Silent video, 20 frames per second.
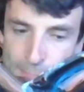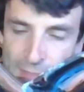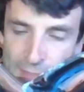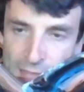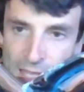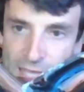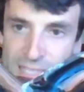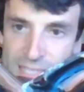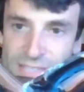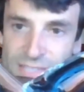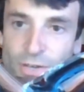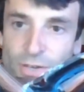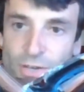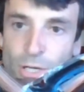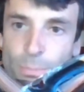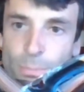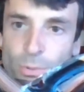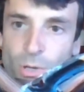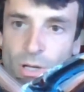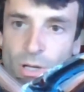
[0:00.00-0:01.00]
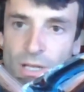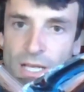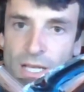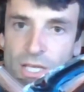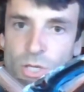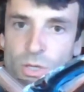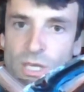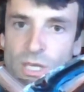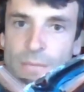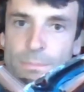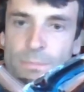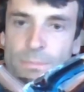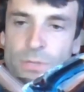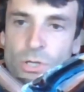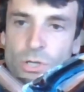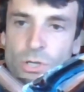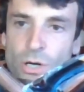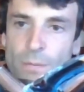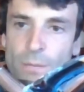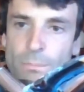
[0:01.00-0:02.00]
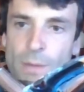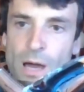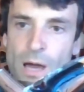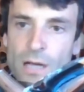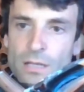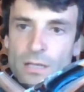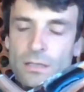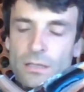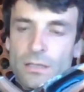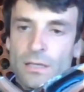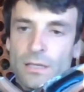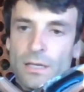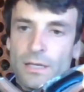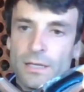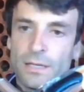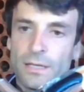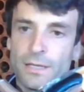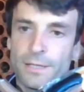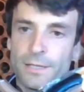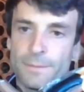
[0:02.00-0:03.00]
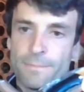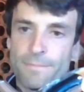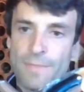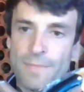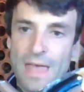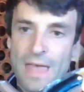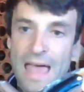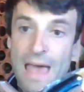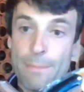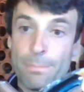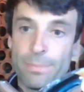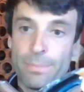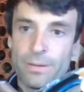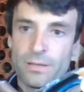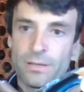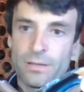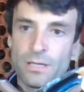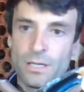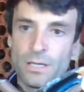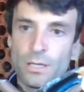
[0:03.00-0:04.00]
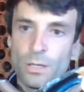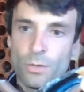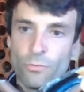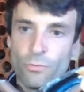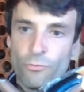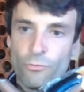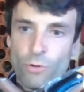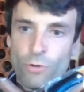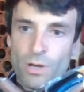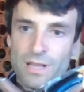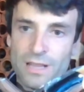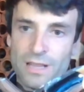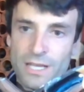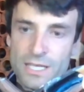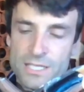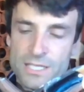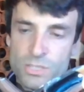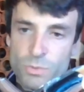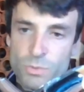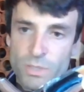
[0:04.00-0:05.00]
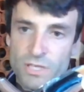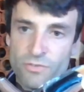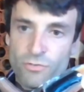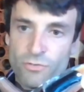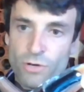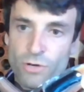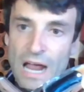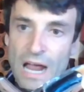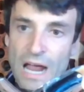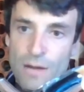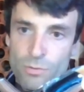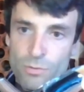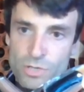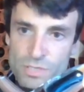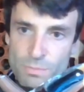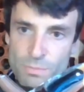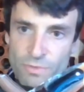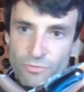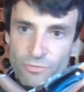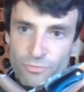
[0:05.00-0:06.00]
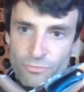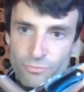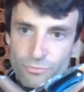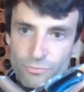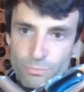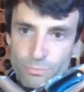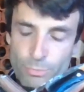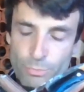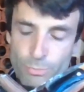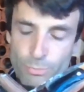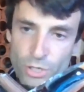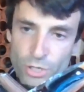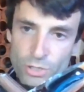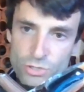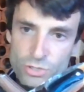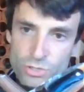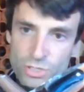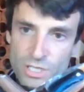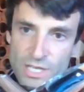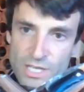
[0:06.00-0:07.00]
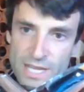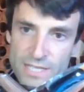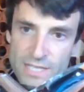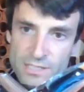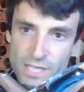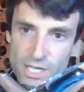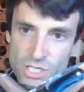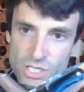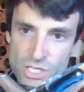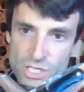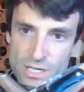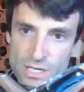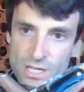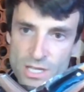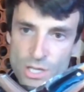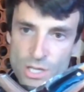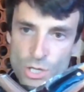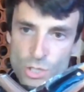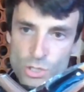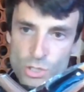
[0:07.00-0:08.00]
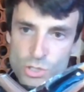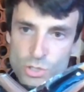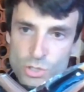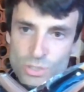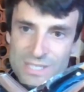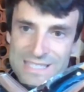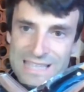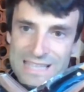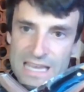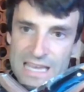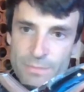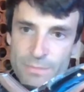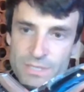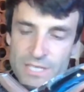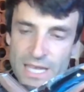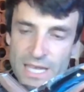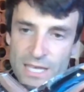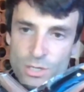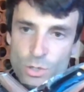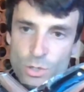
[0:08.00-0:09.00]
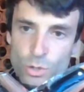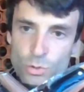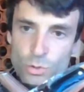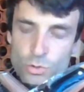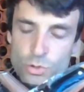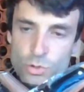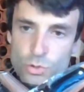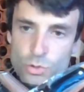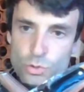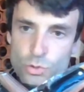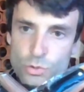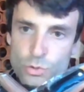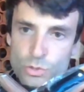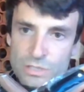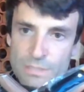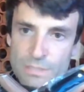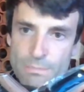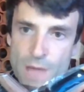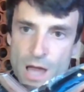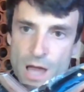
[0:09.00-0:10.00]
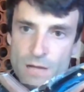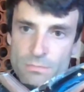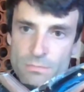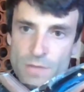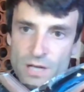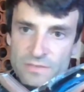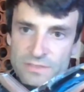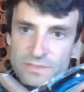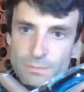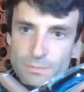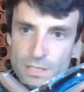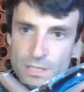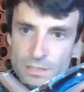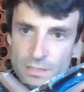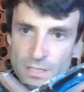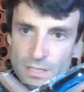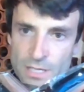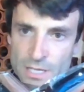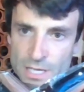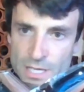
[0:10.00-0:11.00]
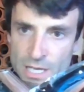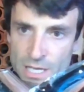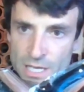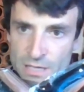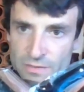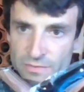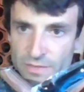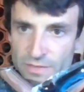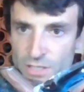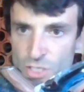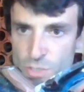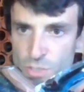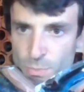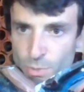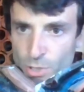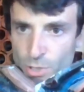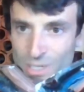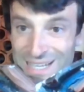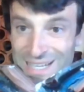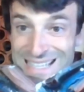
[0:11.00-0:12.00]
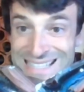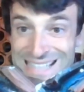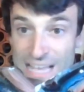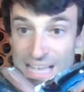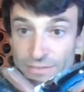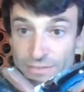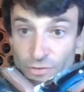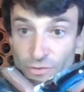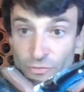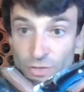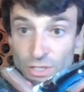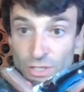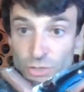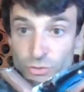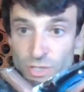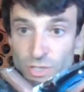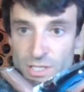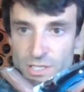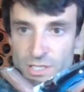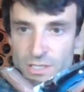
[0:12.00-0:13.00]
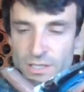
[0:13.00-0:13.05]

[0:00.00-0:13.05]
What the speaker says: It's very important that you keep your bottle up for at least 24 hours prior to the decantation, so the sediment can go to the bottom of the bottle. Vintage port is never filtered.